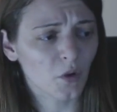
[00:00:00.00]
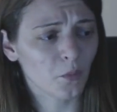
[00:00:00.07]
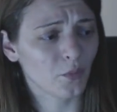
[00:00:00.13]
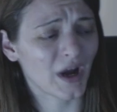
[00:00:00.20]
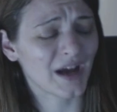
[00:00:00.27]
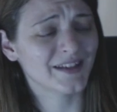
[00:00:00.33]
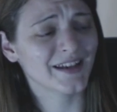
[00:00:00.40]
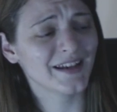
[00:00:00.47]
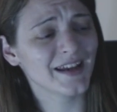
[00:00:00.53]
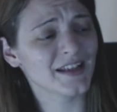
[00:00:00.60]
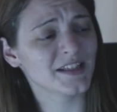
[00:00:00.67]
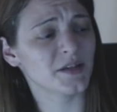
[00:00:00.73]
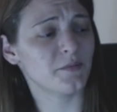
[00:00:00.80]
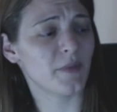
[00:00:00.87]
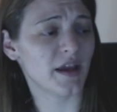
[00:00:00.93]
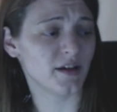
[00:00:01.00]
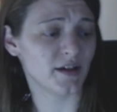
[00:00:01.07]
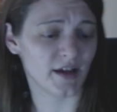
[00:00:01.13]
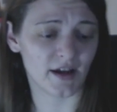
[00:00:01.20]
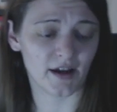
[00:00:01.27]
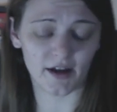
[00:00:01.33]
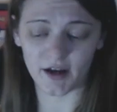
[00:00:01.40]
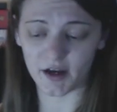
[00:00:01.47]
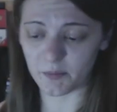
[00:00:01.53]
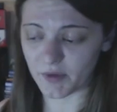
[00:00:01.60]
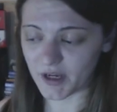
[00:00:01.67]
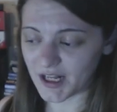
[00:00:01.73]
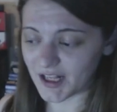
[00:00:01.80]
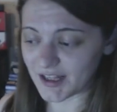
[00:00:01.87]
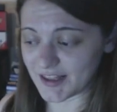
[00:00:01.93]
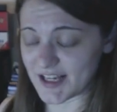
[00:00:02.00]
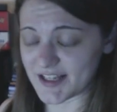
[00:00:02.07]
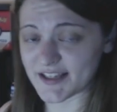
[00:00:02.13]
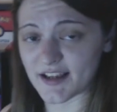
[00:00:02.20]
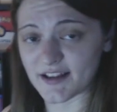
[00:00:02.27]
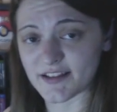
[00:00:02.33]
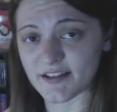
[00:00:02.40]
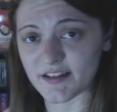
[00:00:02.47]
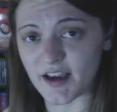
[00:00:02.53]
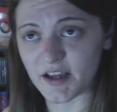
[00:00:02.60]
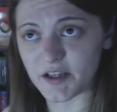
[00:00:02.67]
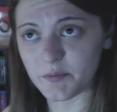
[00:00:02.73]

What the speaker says: But I didn't get to make it last Saturday